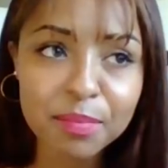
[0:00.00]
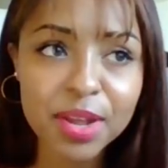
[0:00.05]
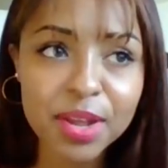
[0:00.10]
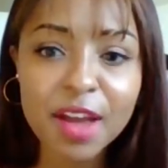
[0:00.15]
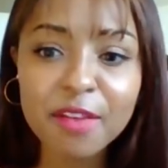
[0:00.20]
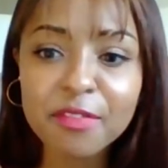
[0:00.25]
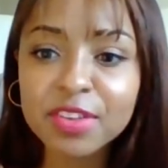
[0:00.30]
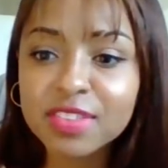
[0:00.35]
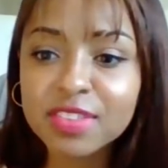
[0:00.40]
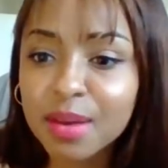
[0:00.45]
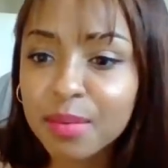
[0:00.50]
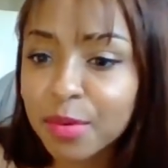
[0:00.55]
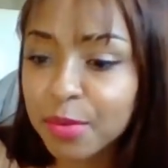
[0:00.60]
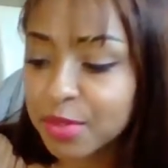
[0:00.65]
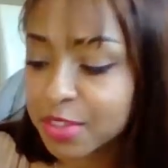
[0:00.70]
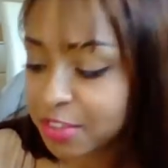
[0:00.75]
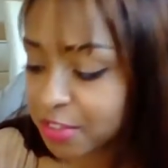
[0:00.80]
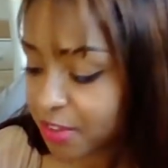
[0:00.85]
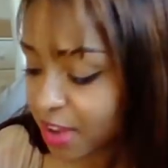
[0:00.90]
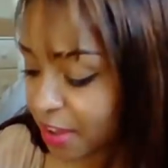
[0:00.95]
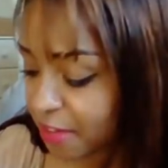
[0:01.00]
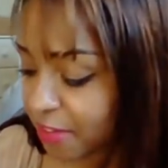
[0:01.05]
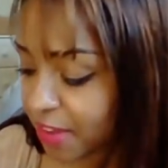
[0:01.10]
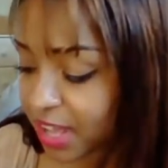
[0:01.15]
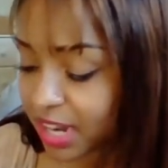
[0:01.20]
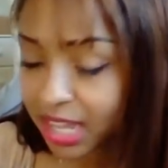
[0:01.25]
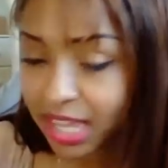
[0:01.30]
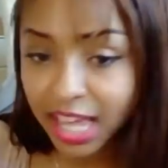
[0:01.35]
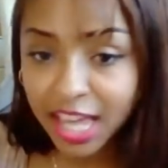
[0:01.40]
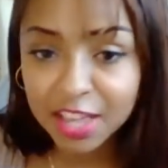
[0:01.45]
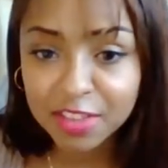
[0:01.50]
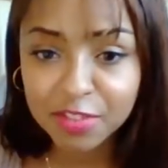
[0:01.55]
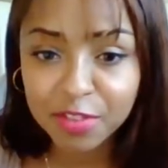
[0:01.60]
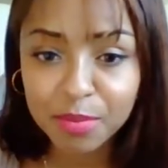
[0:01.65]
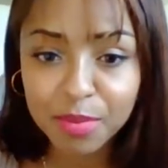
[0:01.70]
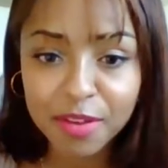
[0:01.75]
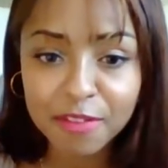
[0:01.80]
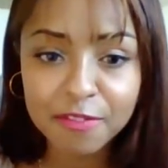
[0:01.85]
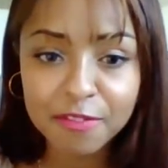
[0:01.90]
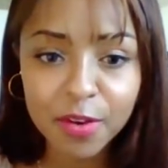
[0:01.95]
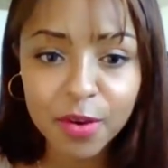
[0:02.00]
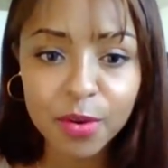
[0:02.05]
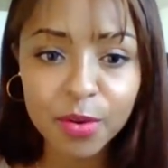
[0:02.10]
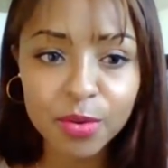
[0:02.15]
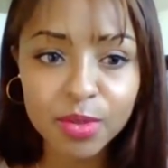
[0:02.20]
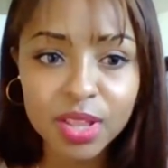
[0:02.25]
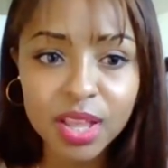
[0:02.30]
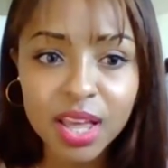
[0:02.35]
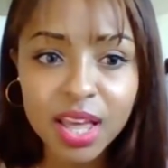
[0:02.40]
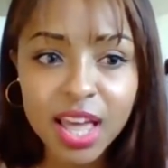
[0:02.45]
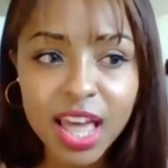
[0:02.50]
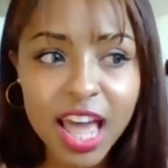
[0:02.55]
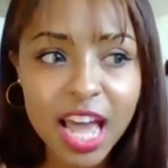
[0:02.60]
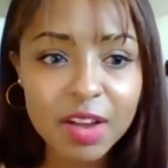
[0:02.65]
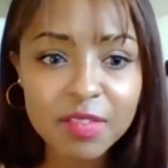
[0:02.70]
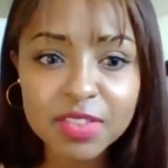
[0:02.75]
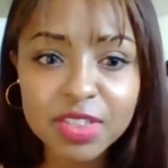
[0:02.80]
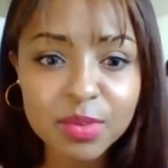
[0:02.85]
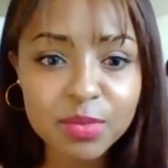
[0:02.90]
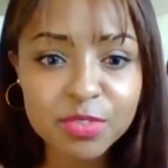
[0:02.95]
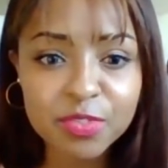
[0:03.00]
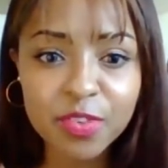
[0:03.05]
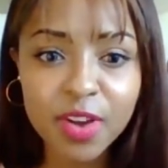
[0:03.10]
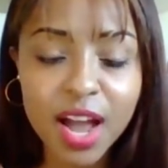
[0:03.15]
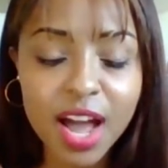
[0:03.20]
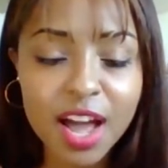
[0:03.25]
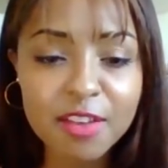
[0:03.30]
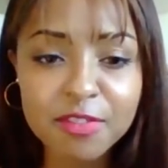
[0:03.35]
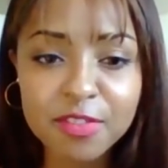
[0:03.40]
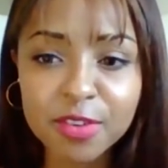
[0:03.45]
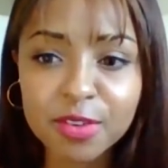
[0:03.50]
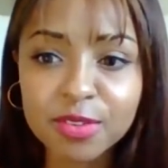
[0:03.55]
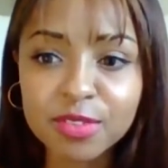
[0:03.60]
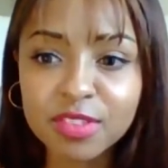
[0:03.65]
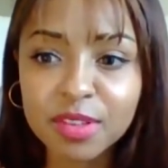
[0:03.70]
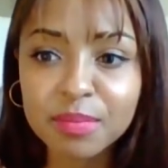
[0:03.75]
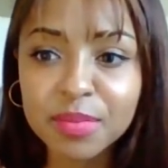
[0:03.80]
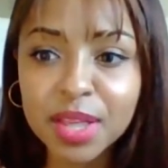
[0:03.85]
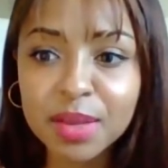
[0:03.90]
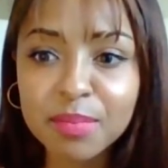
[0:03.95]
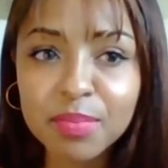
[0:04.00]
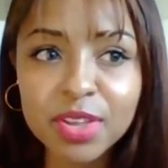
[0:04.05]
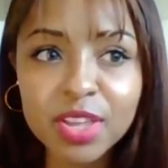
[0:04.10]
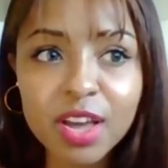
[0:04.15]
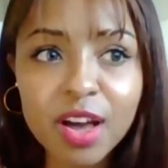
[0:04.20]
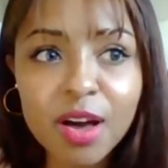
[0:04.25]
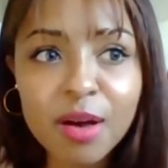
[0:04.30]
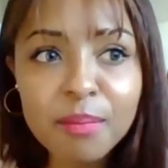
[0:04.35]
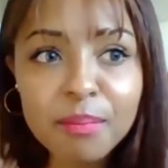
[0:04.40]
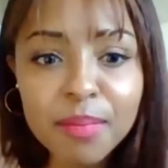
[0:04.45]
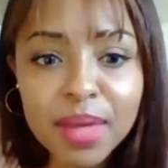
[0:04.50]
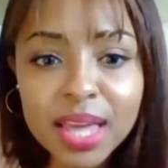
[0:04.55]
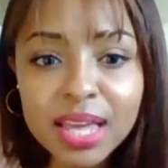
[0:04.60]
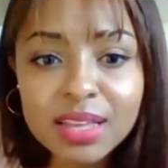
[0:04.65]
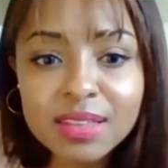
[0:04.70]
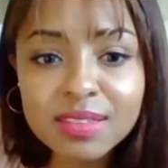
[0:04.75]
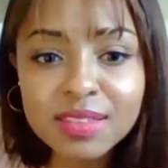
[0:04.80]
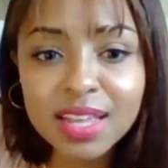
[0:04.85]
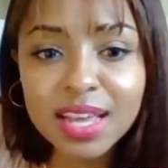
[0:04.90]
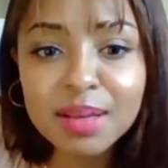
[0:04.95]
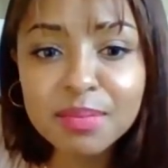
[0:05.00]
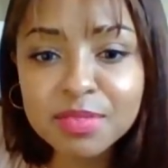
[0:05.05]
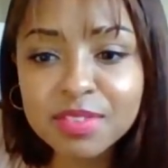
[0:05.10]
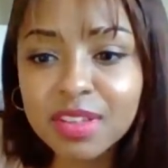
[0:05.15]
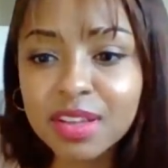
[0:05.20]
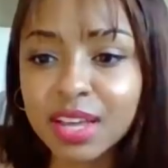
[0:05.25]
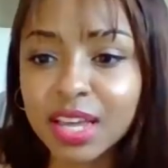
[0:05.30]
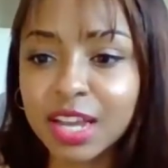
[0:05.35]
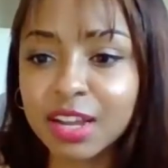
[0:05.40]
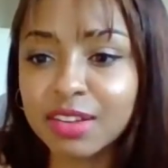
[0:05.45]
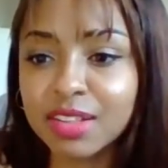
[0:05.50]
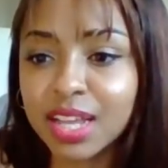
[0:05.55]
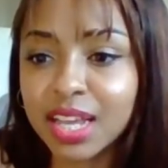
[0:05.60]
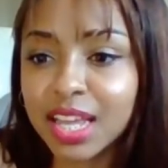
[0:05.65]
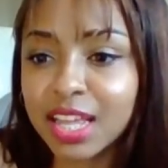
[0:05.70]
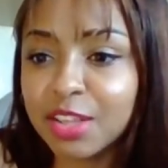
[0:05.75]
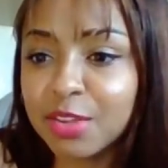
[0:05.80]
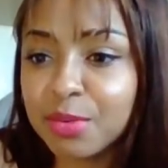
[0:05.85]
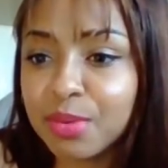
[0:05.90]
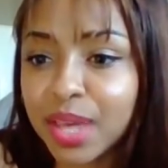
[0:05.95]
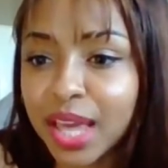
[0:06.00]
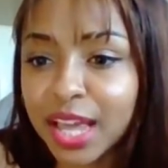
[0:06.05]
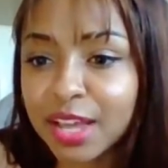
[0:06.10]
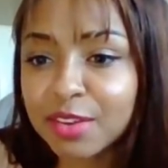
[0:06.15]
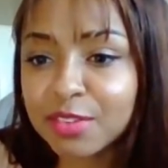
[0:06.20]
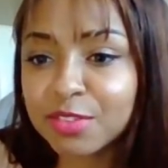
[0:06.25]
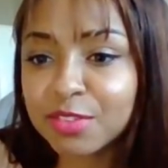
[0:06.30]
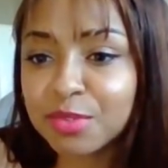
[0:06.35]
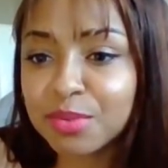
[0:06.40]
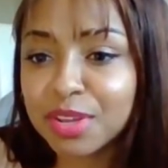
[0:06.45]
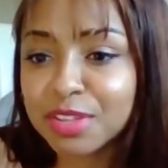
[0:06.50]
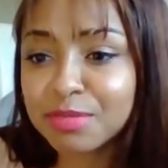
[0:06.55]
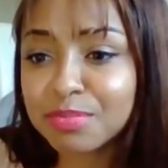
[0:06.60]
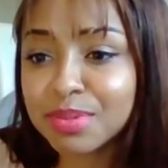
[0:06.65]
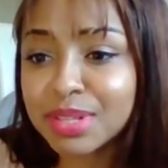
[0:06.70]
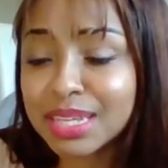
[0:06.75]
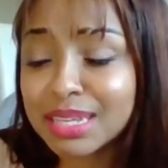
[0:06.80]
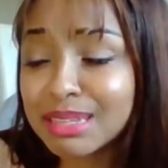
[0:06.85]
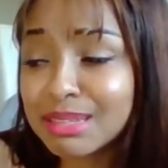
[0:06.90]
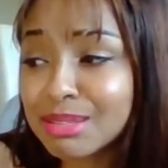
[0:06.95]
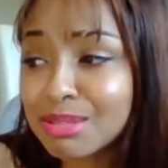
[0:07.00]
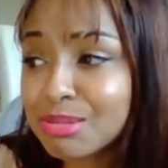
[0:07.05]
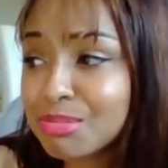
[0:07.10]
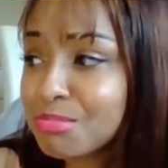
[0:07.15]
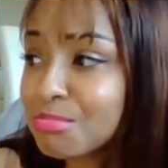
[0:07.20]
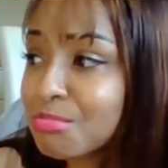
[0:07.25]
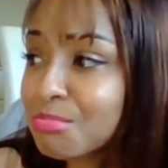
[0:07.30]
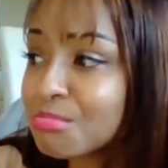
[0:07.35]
But every time I went to try and find a case for my phone, everything was for iPhones. I'm like, but y'all make Samsung here. Like, can you cater to us, please?